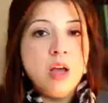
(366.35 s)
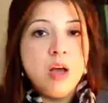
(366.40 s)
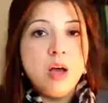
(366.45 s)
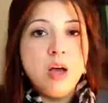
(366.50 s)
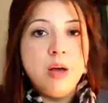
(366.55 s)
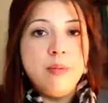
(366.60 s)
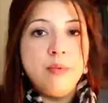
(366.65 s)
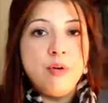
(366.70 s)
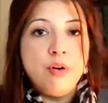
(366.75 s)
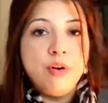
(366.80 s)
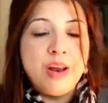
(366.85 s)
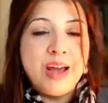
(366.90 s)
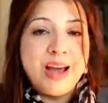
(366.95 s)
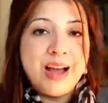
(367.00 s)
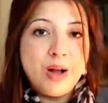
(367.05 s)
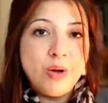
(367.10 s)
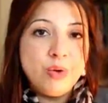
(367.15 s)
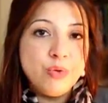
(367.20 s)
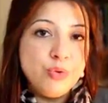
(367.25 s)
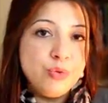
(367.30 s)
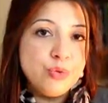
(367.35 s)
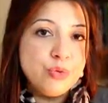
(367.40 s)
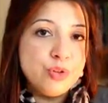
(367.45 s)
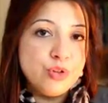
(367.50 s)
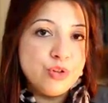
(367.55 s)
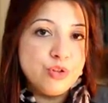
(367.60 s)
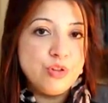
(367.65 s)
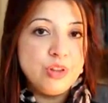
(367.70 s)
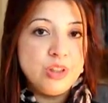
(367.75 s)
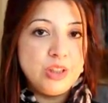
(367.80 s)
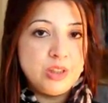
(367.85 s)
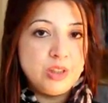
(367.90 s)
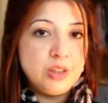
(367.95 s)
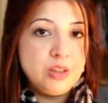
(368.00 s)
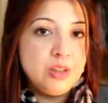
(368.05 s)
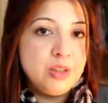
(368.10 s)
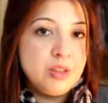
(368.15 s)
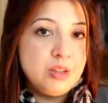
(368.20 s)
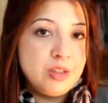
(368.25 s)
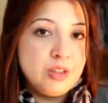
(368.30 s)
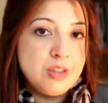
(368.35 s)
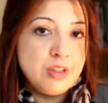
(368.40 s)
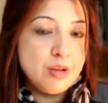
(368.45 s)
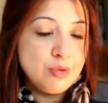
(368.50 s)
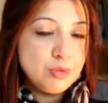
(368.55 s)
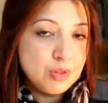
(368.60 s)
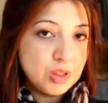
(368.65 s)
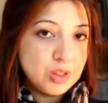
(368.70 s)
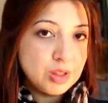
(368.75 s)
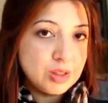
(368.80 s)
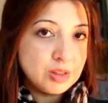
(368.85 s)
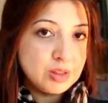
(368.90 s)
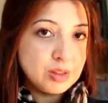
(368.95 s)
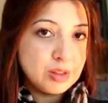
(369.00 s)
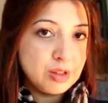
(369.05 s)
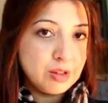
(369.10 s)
on how you can treat notice,